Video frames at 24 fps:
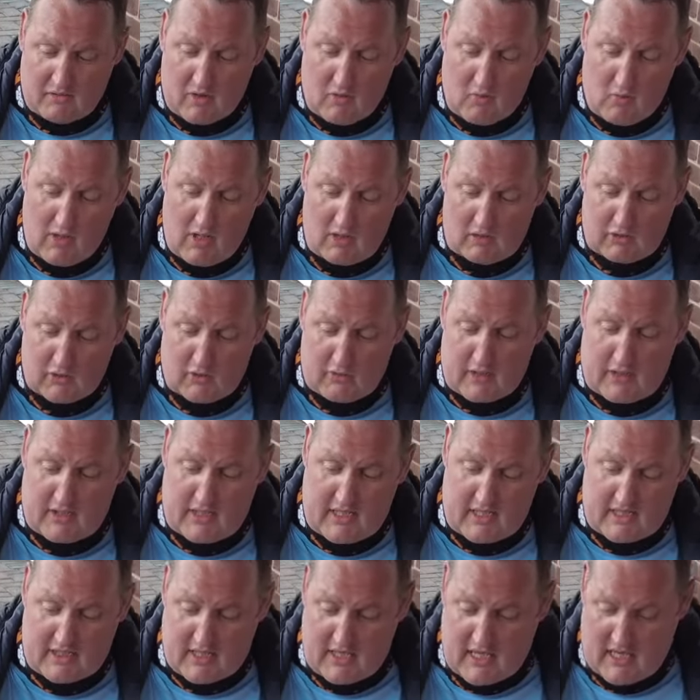Well done to
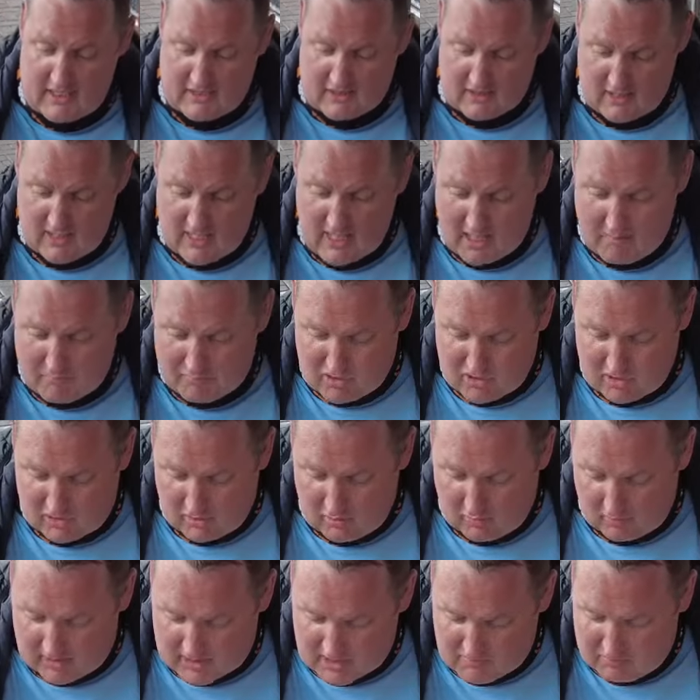these guys,
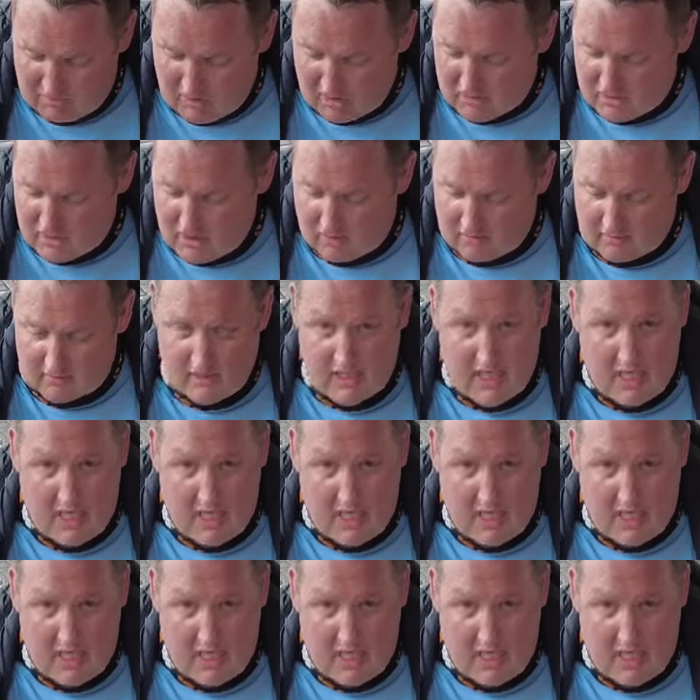absolutely spot on.